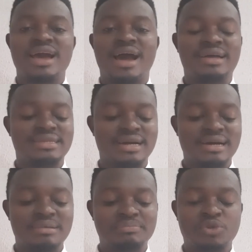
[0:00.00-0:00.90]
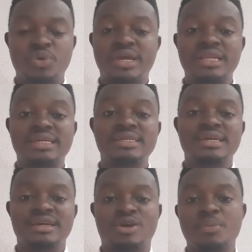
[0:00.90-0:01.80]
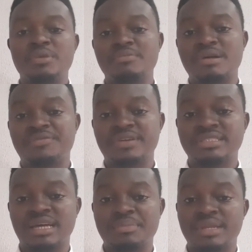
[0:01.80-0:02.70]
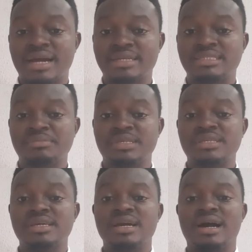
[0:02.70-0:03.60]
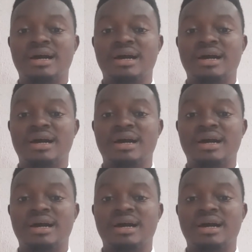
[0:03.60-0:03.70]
And quickly, a couple of my friends have been asking me,